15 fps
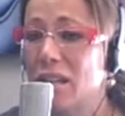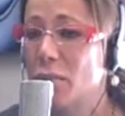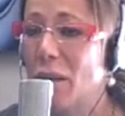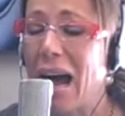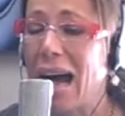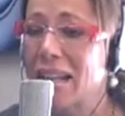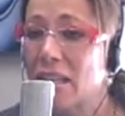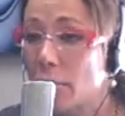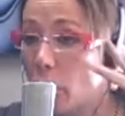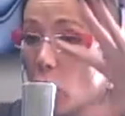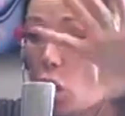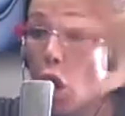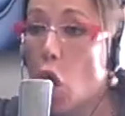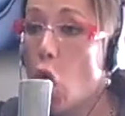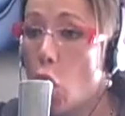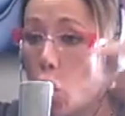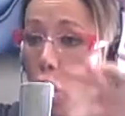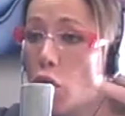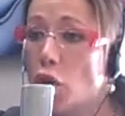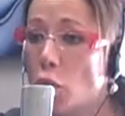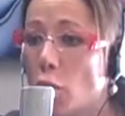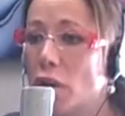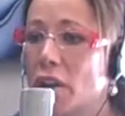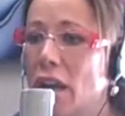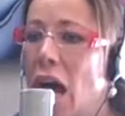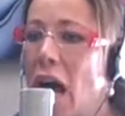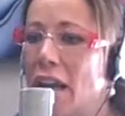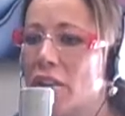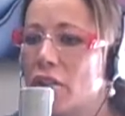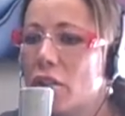as possible, who you are
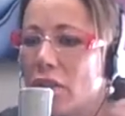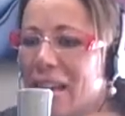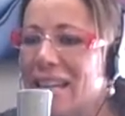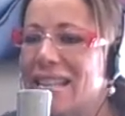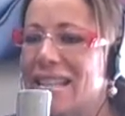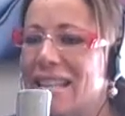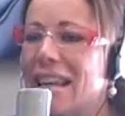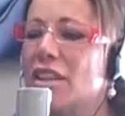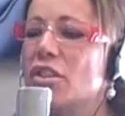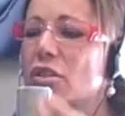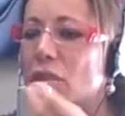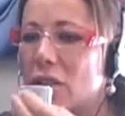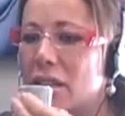not, so the essential